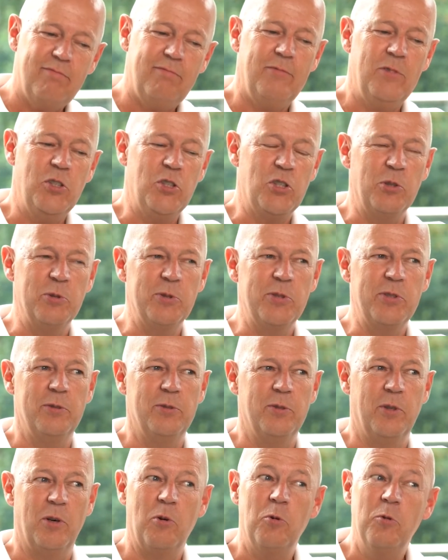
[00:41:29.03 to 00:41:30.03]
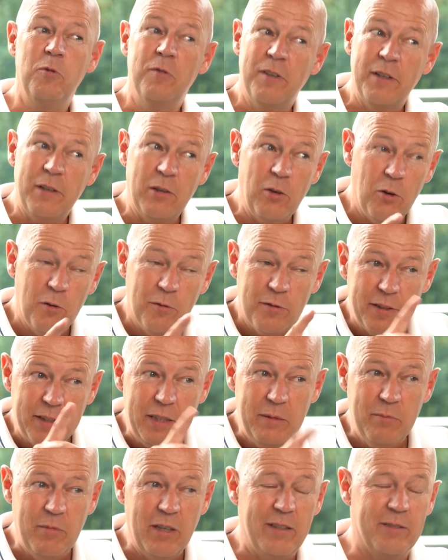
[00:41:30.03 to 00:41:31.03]
shows you, or hoovering over an
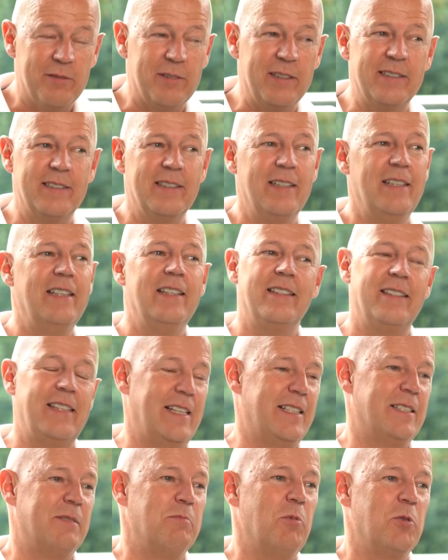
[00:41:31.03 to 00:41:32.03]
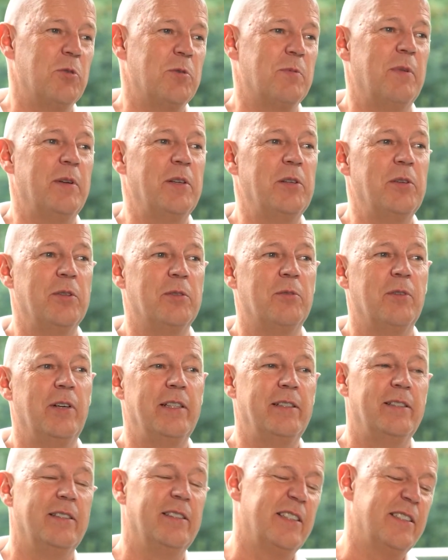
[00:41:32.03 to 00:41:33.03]
email address, that's most probably not
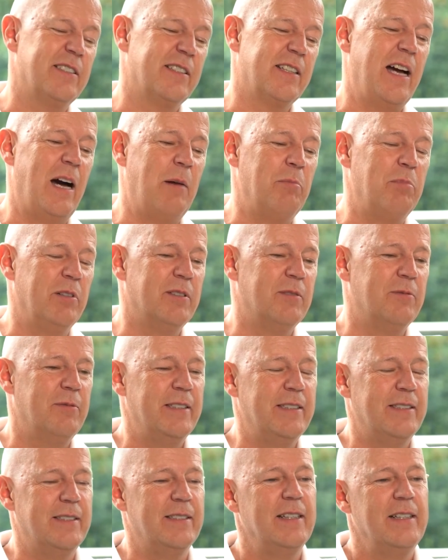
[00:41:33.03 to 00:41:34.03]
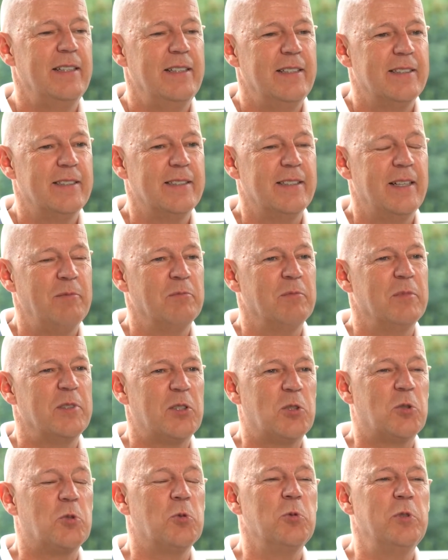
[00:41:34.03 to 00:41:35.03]
right. And this coupled with some
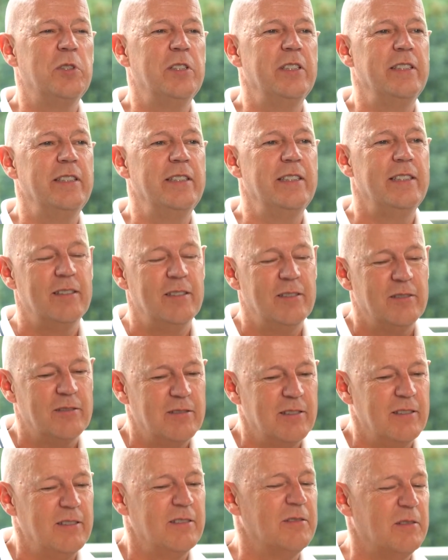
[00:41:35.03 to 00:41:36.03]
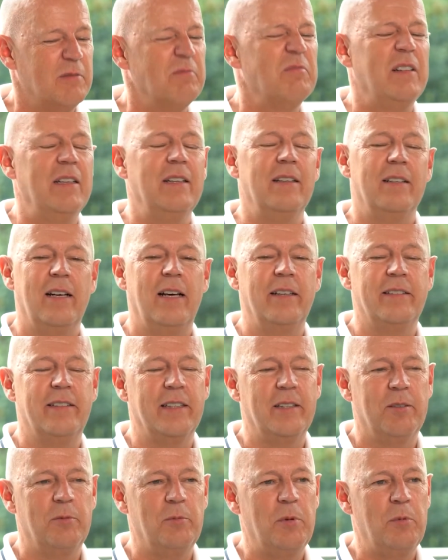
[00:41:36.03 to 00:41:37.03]
scrutiny and, I
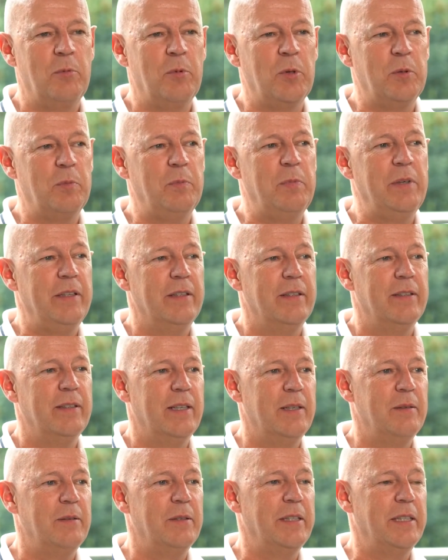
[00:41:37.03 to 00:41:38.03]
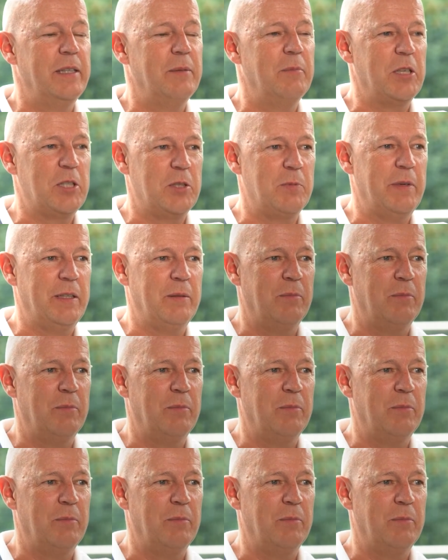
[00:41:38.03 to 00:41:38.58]
think we would be in a much better